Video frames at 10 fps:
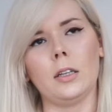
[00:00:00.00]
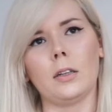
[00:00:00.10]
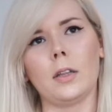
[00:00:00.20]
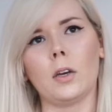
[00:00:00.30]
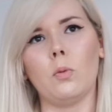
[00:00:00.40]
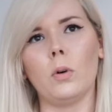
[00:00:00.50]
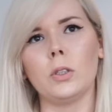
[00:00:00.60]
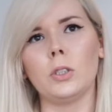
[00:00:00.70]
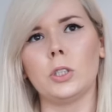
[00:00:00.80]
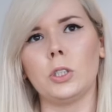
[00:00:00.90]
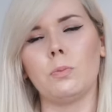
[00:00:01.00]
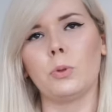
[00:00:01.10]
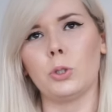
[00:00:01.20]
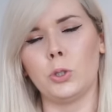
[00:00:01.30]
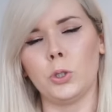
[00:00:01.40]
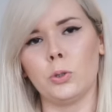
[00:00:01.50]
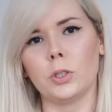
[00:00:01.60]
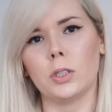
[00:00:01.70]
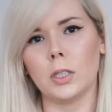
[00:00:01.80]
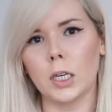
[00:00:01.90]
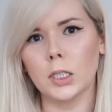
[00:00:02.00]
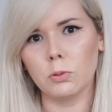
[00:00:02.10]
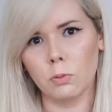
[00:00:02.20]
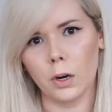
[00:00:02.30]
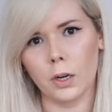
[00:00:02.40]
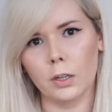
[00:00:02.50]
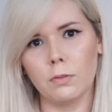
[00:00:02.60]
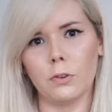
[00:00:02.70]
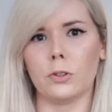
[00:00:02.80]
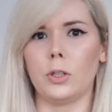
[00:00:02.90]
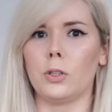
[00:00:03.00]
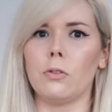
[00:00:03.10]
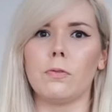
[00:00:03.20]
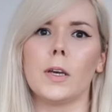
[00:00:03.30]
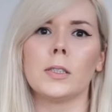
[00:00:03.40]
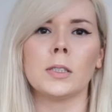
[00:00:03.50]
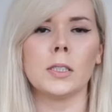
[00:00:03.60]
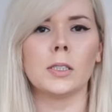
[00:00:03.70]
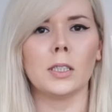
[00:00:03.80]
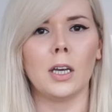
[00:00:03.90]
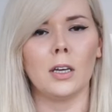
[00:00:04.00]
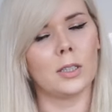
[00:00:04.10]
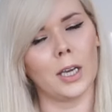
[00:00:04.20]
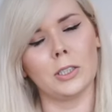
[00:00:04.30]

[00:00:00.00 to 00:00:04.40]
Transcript: And I think once you produce nice work for the new faces,